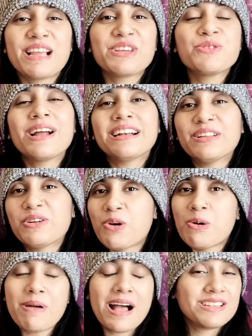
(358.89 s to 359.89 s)
Like, you get the
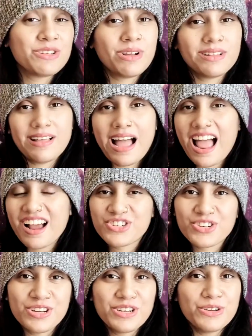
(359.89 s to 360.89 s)
romance, you get the
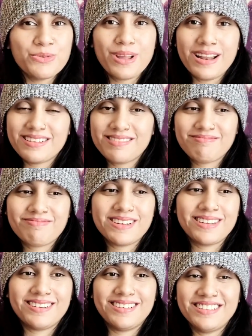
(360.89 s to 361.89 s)
action, you get
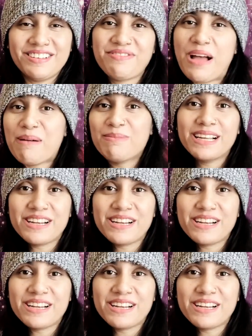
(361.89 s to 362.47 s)
the family